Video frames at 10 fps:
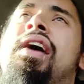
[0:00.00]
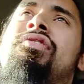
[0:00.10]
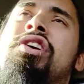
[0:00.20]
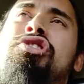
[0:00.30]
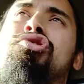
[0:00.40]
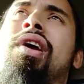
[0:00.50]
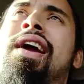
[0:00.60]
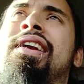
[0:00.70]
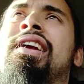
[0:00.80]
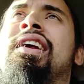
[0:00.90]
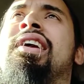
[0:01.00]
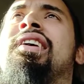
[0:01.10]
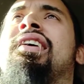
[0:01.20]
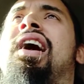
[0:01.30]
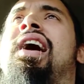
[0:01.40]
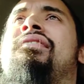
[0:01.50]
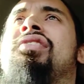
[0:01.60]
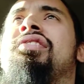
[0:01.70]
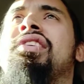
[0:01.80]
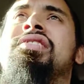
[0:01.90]
have no training, I have
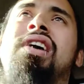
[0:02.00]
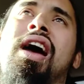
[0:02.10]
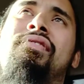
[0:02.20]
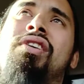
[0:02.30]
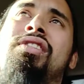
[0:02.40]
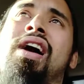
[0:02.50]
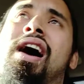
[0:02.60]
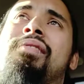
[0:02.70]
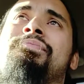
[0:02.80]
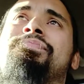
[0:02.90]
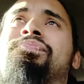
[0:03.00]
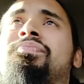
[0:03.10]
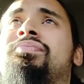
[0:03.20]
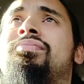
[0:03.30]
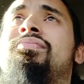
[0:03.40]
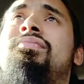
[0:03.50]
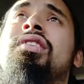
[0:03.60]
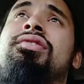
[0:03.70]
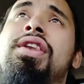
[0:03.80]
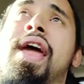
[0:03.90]
no this, I have no that.
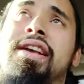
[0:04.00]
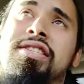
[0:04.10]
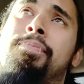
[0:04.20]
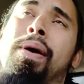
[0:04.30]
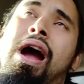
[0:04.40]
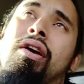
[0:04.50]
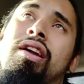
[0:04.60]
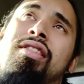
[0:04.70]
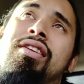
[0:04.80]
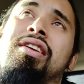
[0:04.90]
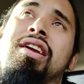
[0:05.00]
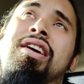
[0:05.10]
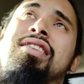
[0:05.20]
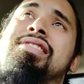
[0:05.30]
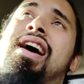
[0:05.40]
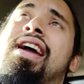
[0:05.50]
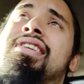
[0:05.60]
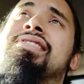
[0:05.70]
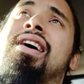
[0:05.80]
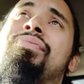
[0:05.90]
The next empowering thing that you're going to say
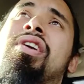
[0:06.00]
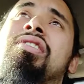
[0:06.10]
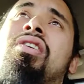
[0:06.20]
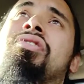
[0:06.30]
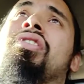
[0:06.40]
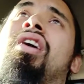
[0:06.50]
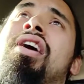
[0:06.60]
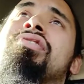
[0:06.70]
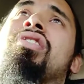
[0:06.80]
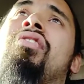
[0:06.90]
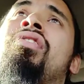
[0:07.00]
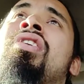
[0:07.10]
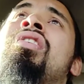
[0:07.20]
is something along the lines of,